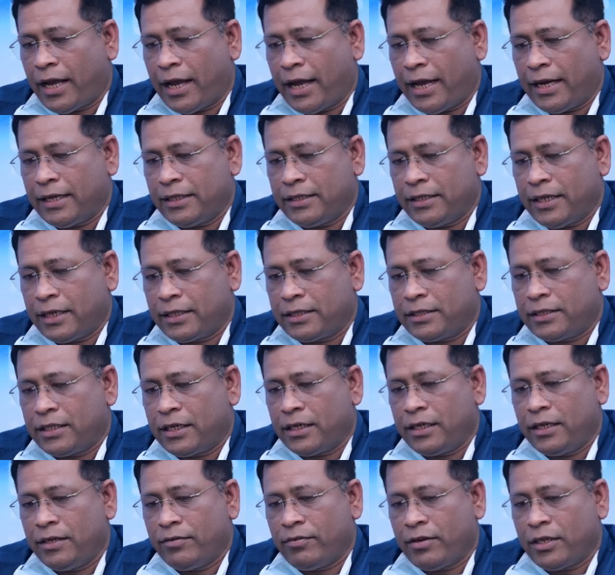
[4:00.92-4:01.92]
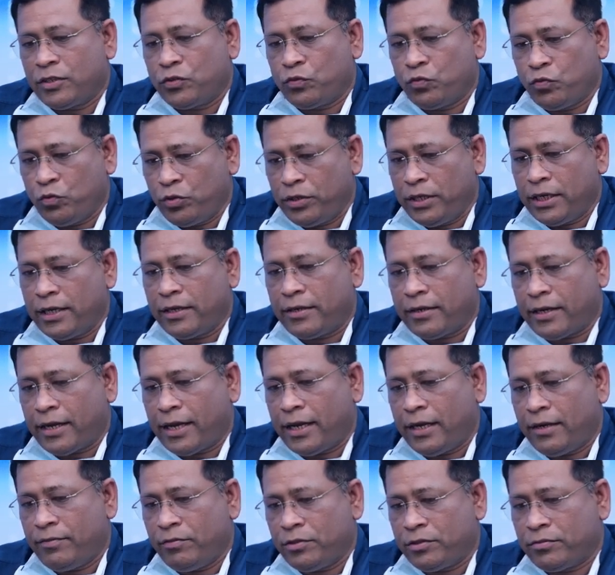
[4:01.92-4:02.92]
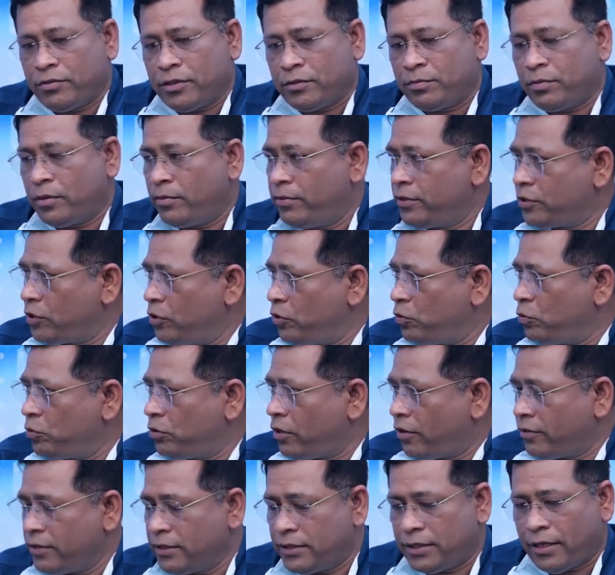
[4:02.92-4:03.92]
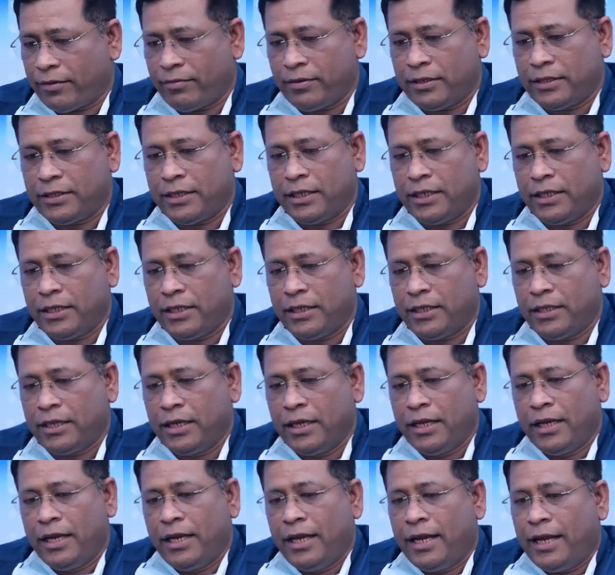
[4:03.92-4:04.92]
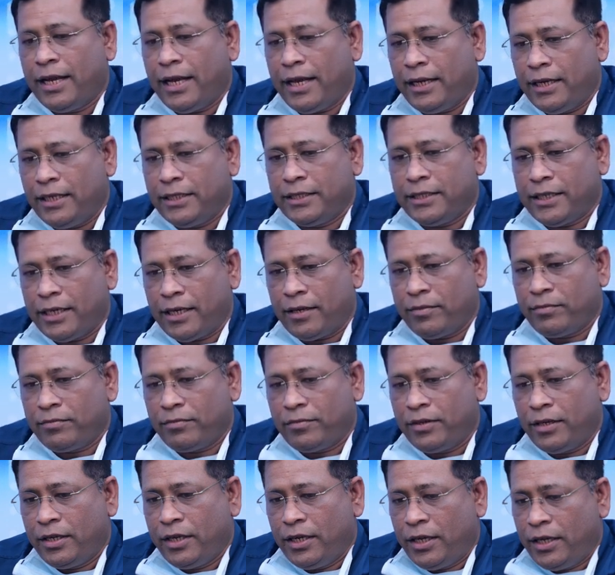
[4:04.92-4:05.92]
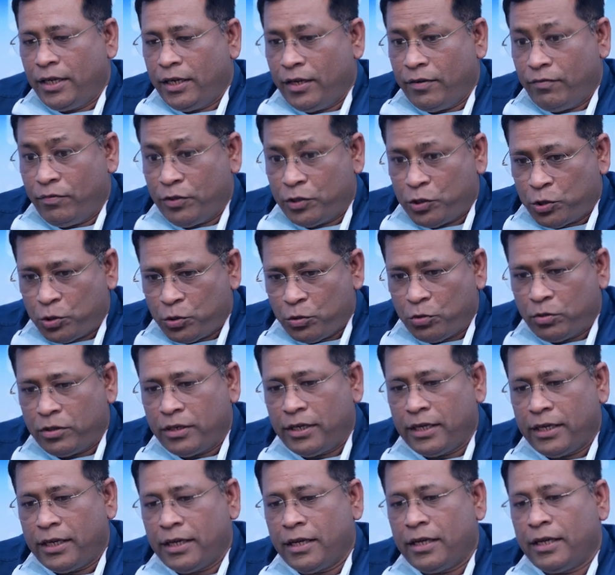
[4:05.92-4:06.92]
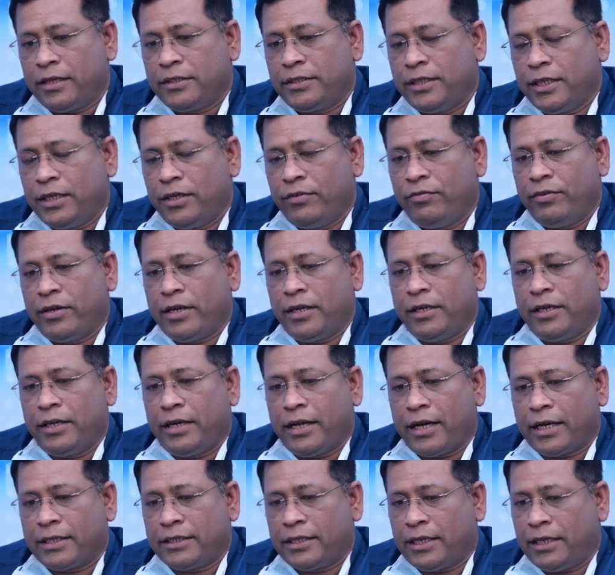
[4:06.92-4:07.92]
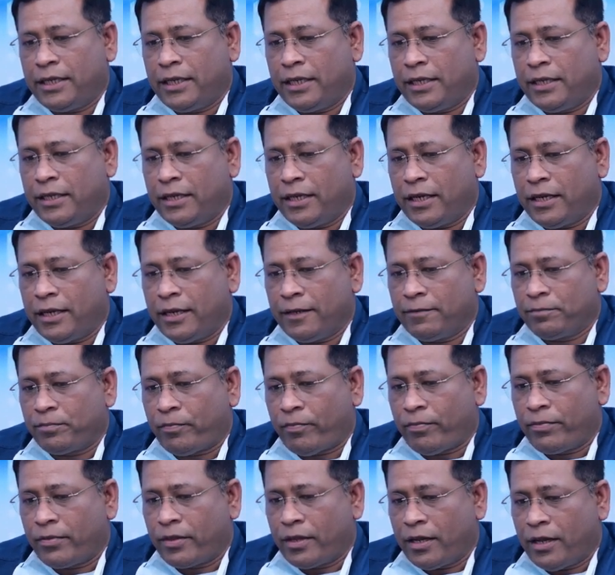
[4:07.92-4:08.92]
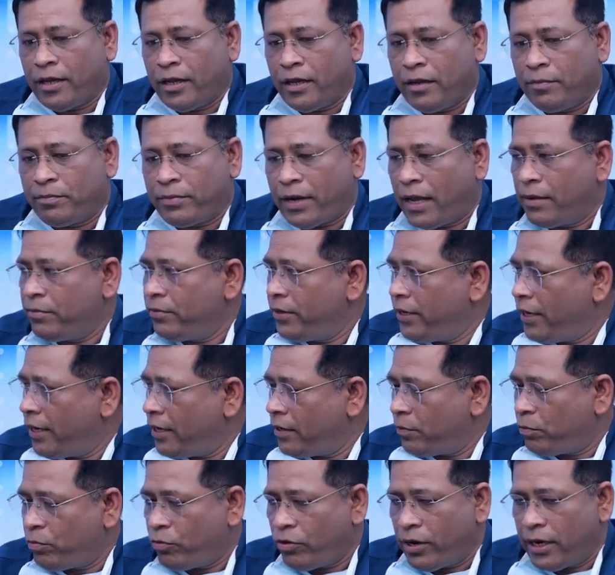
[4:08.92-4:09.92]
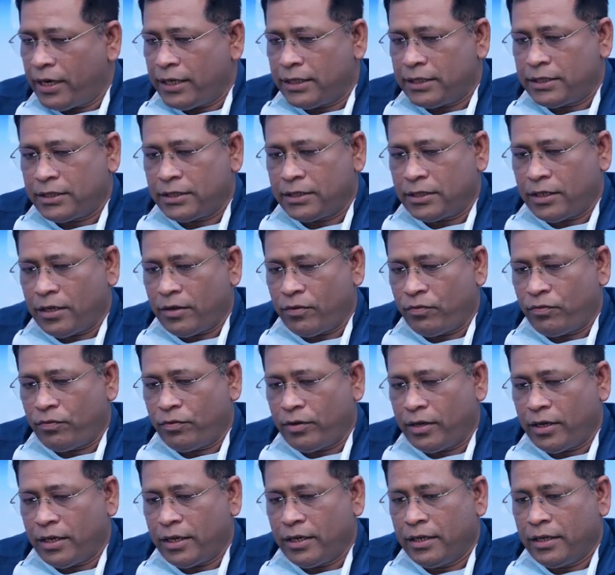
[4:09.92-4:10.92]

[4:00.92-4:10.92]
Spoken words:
And that study was Fourier trial, which was published in 2017 in NEJM, which showed a significant reduction in primary endpoints of